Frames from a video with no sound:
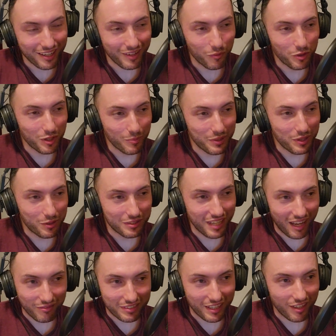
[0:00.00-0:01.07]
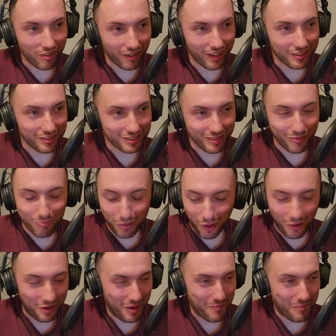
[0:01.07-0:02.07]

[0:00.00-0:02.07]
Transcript: Wouldn't it be good to have 10 grand just to blow on a